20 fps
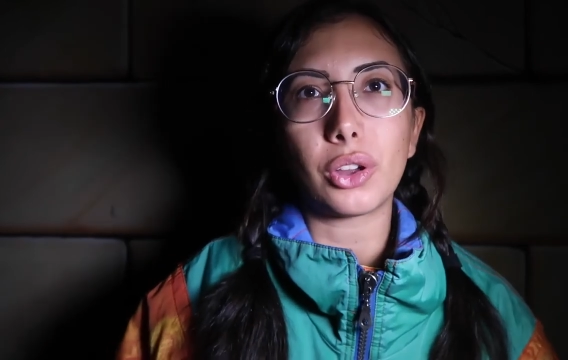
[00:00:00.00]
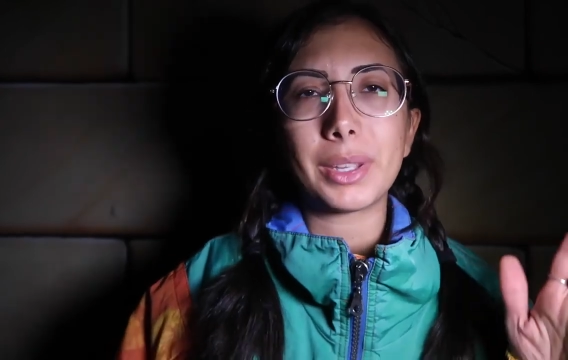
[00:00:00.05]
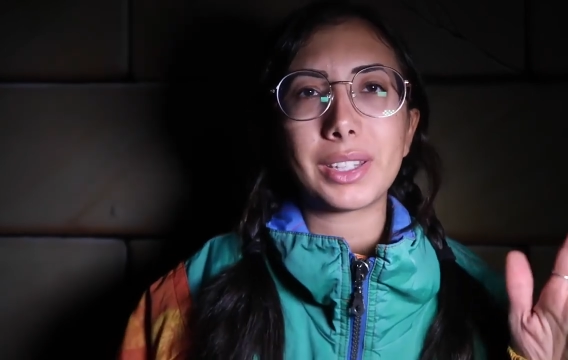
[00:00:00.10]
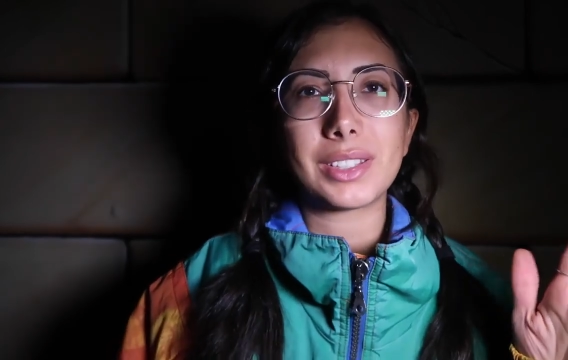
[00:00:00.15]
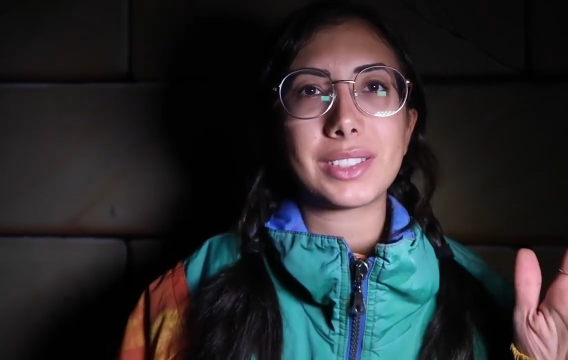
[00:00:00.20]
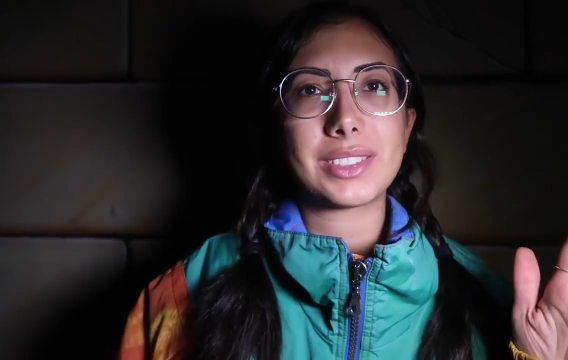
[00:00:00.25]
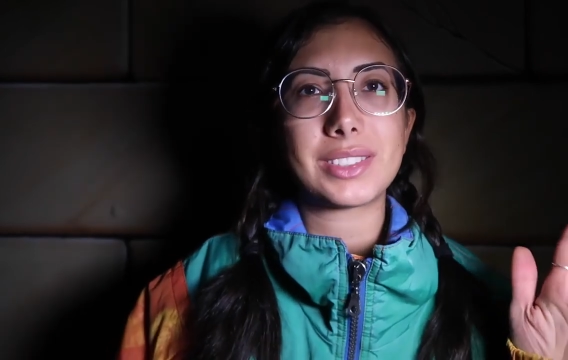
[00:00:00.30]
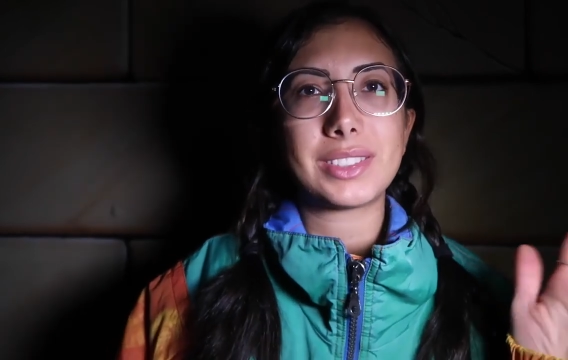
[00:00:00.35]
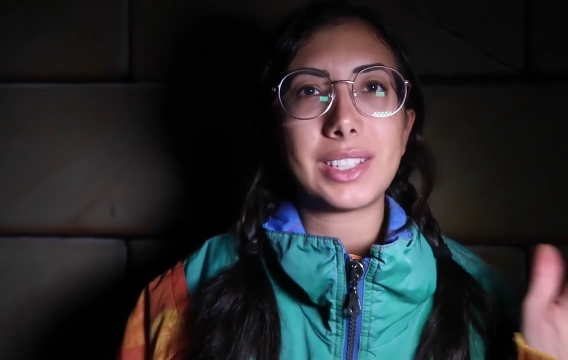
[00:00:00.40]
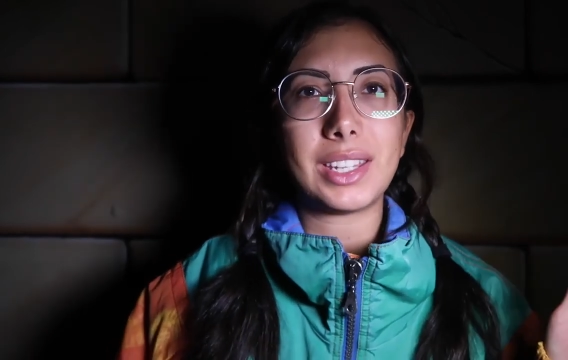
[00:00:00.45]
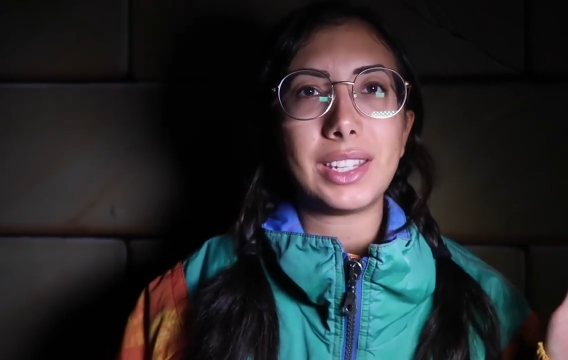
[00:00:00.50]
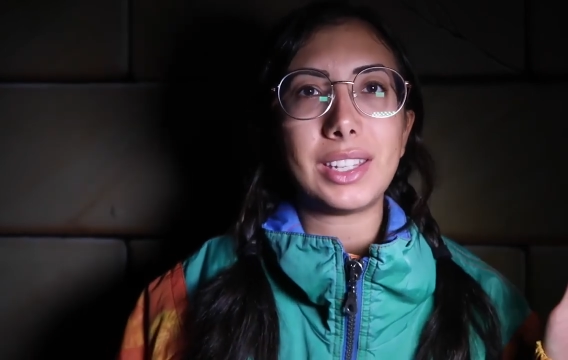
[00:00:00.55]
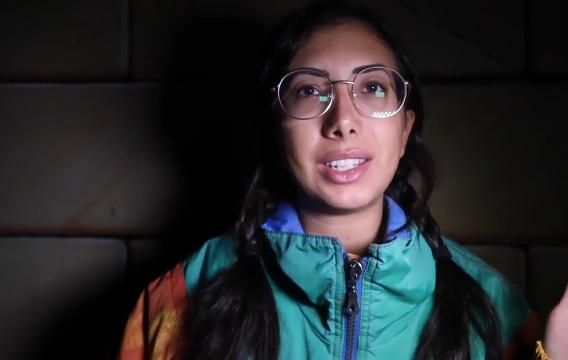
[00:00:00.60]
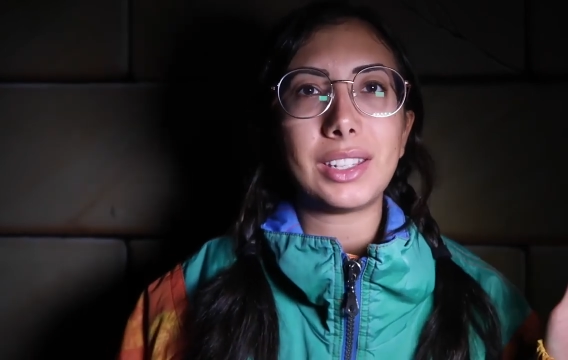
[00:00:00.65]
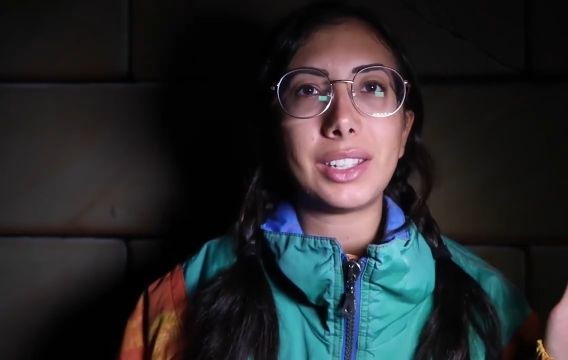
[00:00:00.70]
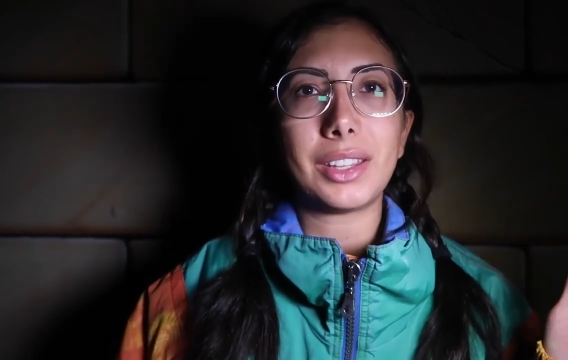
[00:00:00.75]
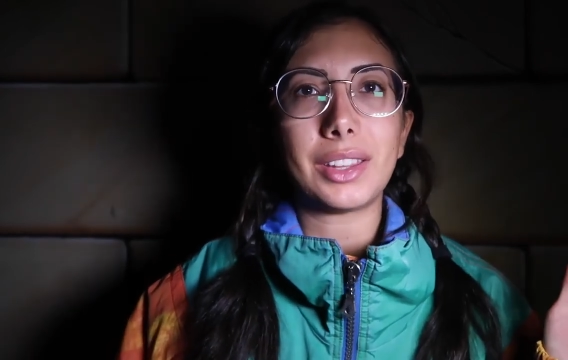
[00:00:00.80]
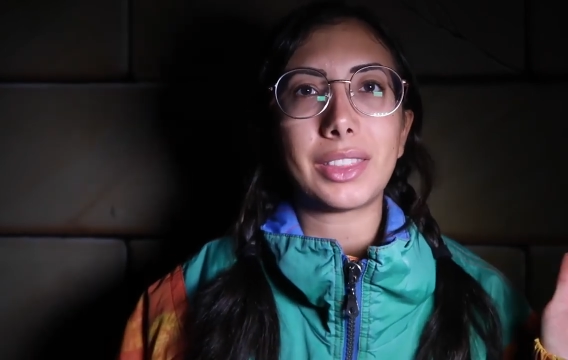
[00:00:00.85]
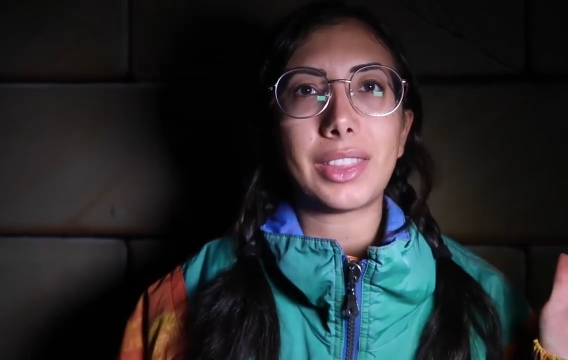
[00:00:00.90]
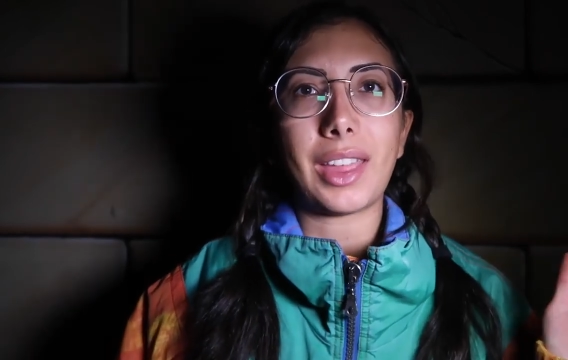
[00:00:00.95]
but
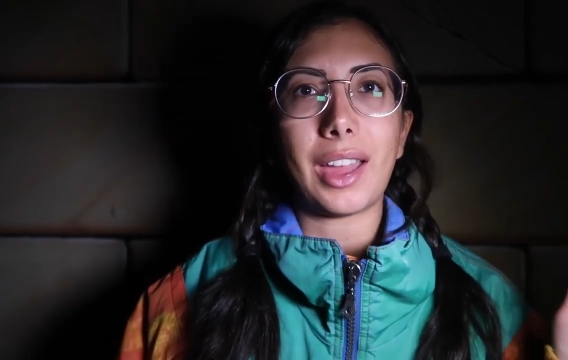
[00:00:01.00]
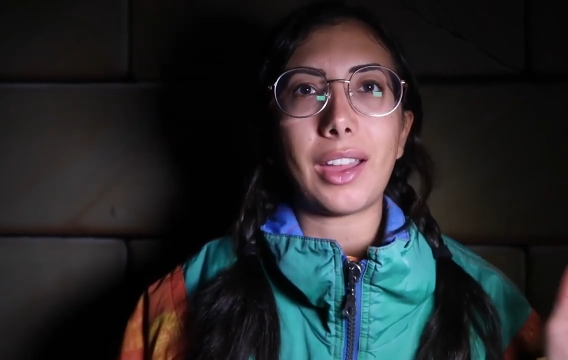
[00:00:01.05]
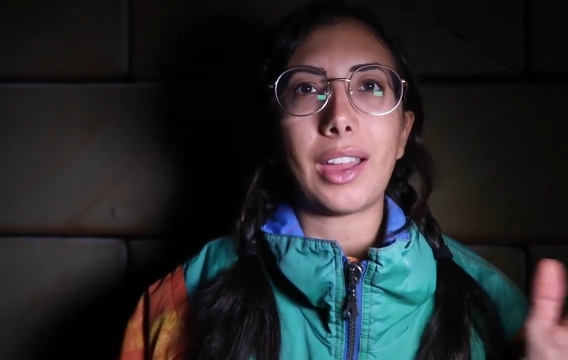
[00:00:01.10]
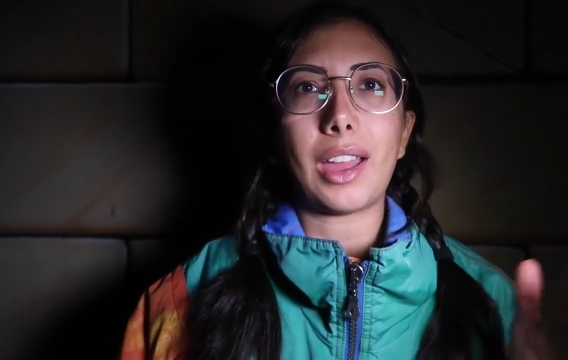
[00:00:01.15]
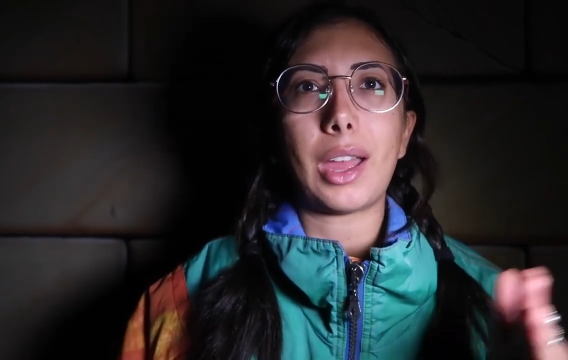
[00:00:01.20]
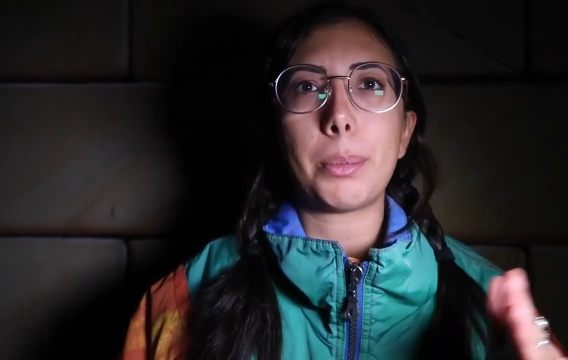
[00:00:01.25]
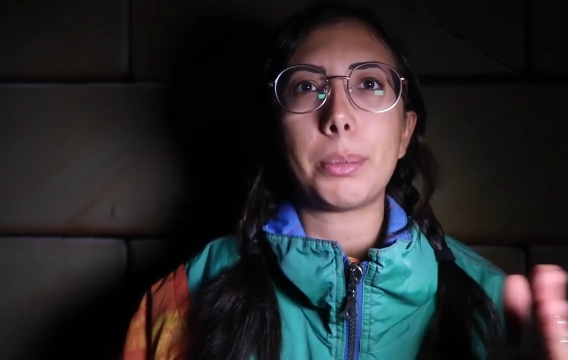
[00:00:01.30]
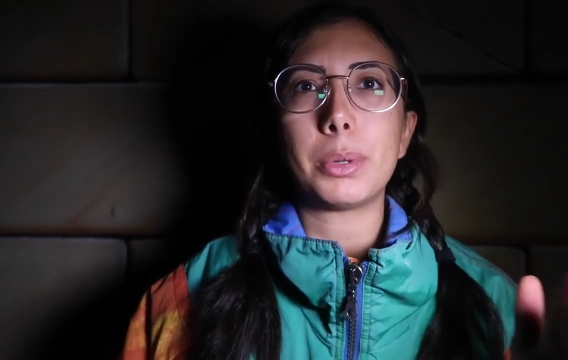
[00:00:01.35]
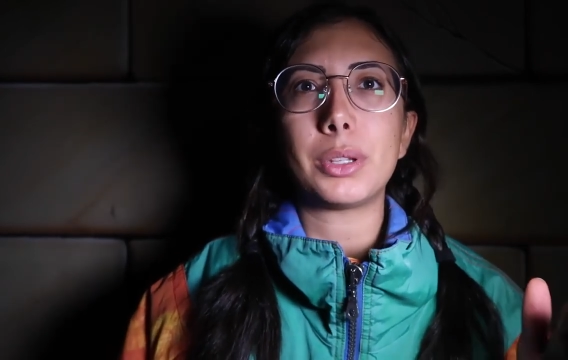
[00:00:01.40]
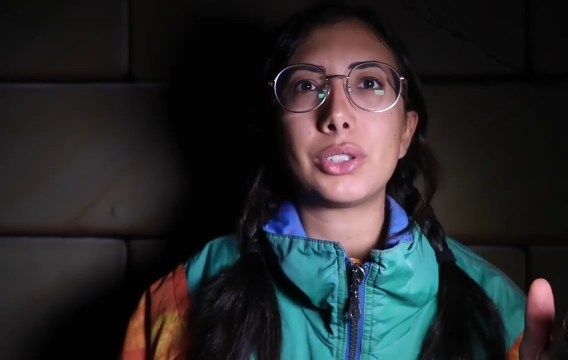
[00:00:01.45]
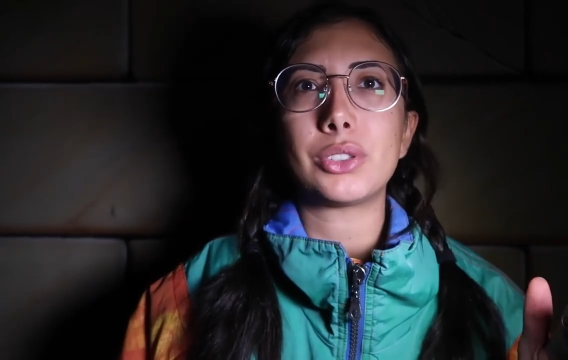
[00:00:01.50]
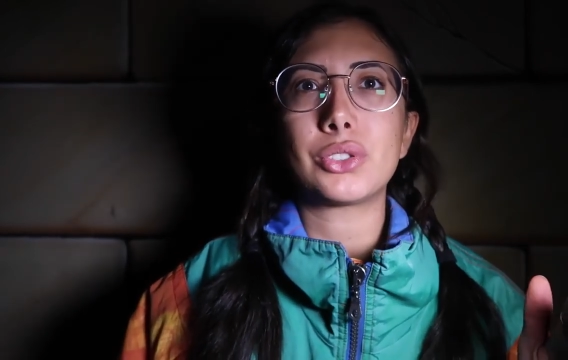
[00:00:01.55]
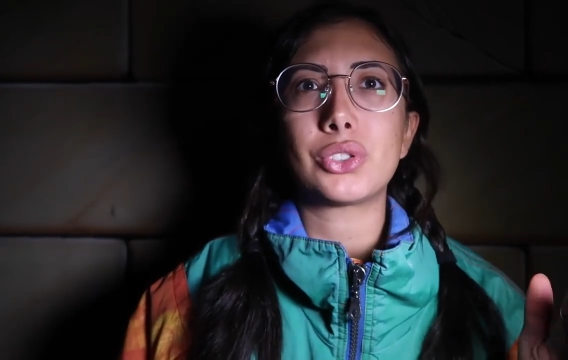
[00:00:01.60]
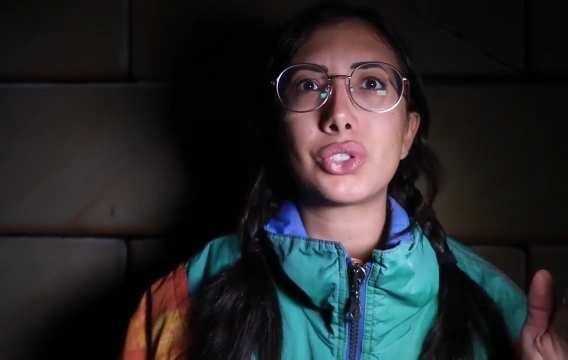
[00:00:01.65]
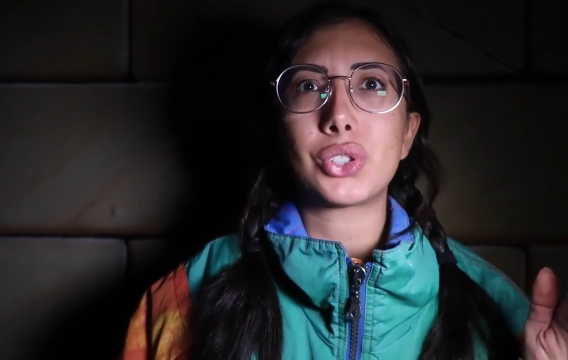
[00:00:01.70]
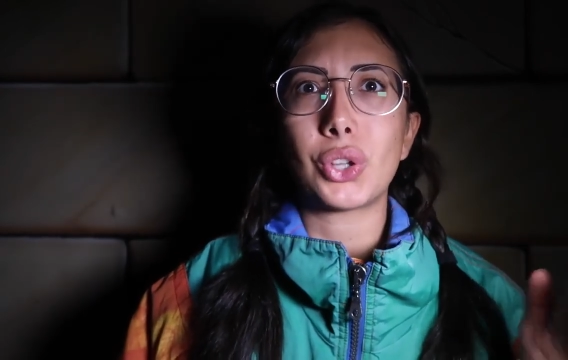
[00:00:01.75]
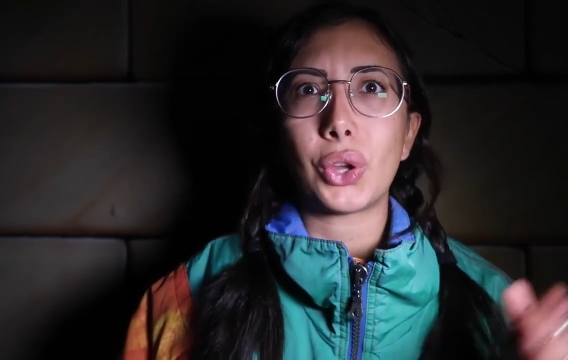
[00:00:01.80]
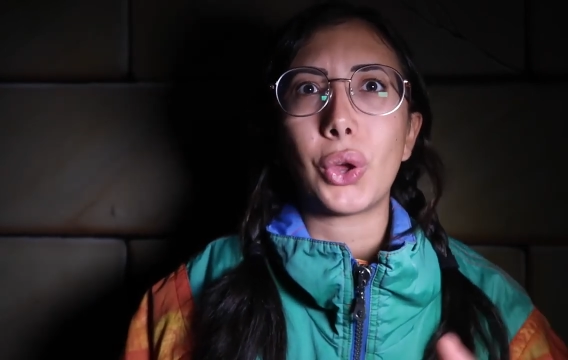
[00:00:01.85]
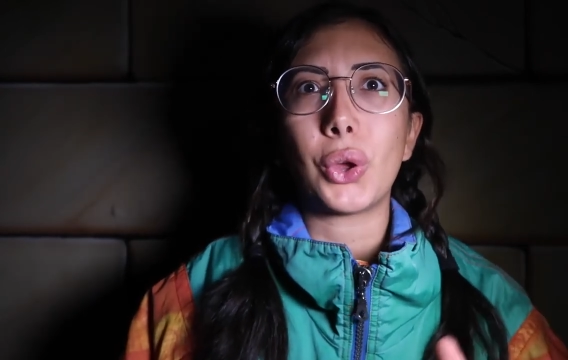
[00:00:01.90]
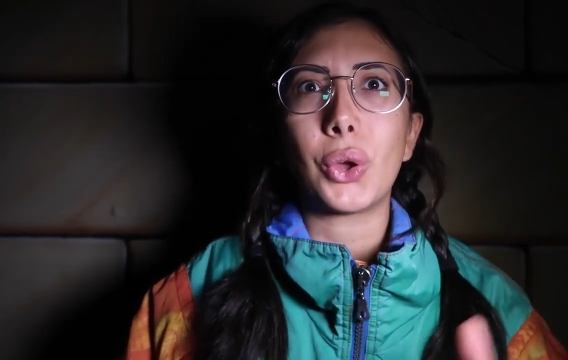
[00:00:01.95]
seeing that happen
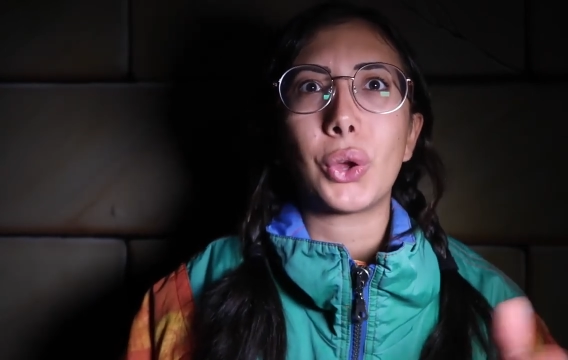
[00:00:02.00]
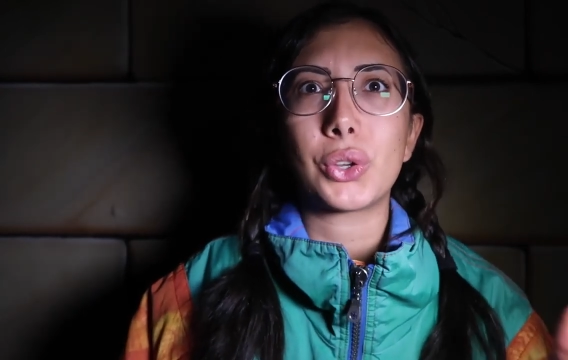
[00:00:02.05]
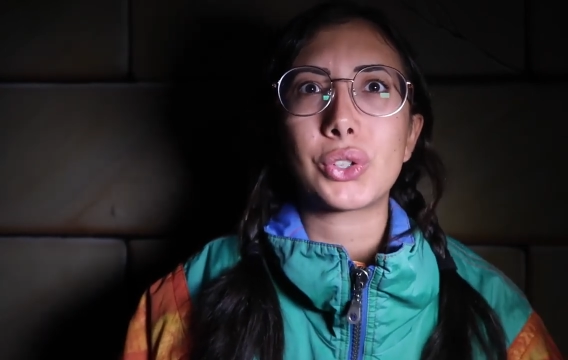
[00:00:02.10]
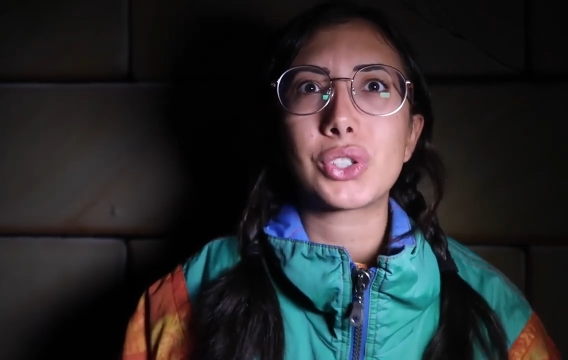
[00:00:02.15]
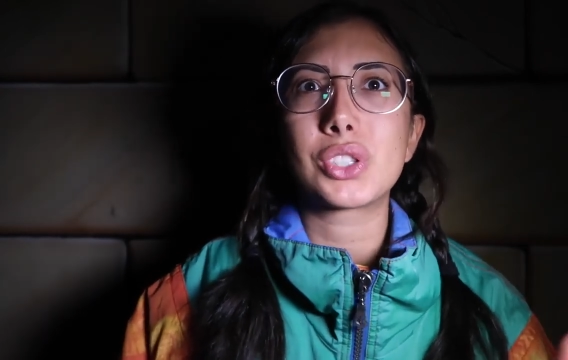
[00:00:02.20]
to her,